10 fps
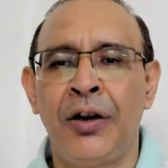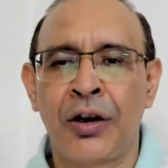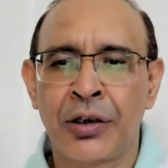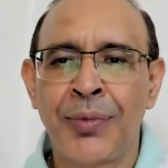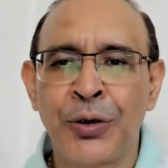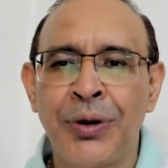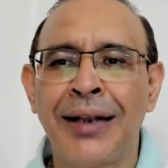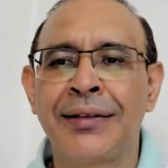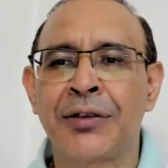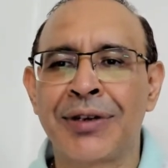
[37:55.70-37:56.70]
Dr. Manu
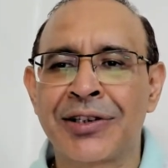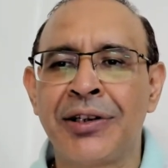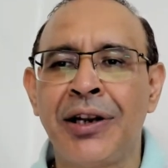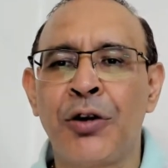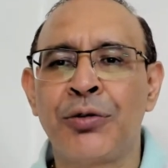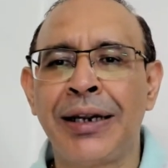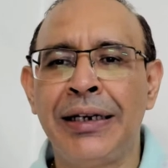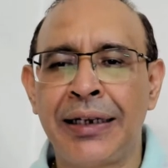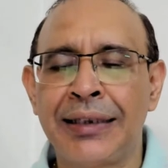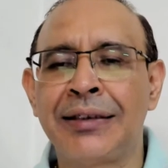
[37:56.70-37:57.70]
has a question. How do I
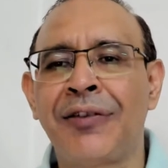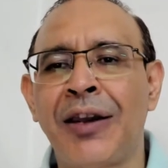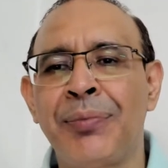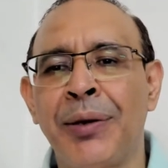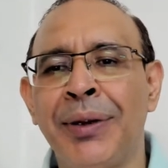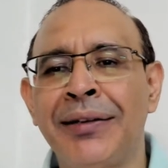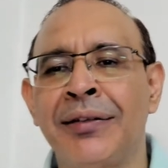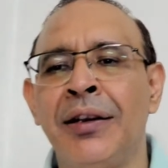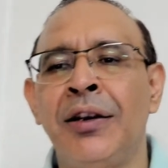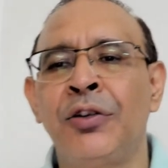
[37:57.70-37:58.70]
intensify
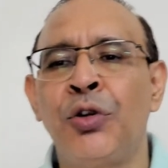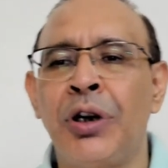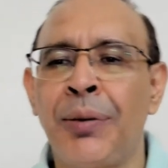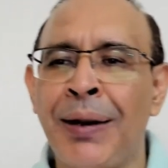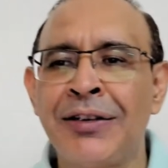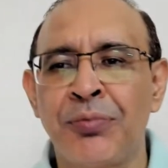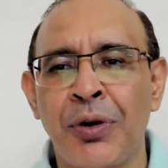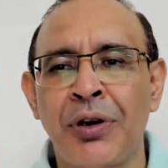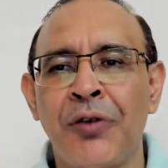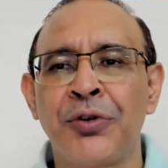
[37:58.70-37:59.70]
premix? So it depends
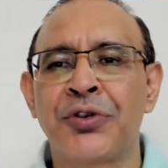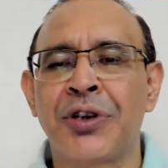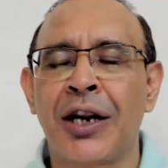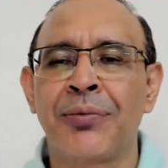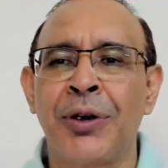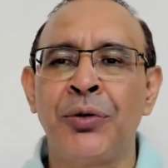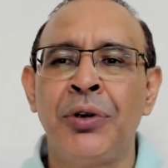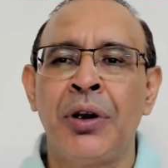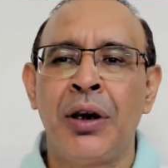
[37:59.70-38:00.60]
upon how you start, Manu.